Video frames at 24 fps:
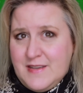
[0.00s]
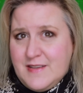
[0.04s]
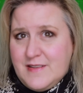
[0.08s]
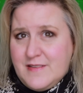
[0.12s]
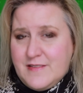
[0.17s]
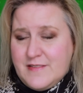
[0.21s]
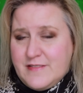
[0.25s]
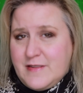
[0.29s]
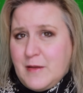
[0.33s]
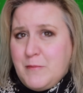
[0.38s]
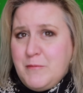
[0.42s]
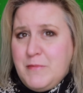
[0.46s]

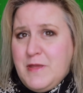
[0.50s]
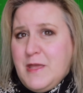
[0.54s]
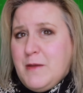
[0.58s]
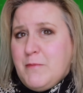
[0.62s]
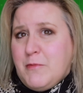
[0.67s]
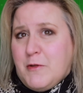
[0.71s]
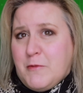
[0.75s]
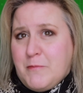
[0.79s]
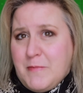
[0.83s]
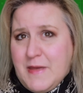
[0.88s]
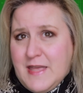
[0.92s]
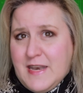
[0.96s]
Some
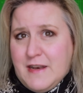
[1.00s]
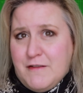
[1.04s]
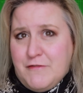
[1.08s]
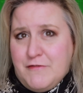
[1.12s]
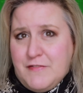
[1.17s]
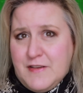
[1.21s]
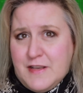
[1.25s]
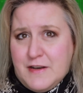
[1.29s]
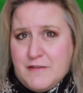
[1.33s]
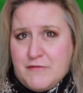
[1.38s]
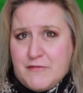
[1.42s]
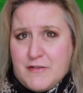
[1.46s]
people
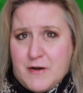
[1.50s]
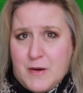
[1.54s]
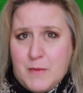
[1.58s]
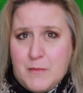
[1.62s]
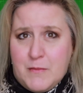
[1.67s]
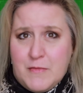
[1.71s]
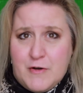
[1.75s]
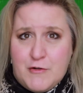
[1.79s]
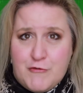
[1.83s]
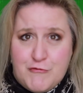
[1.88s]
benefit from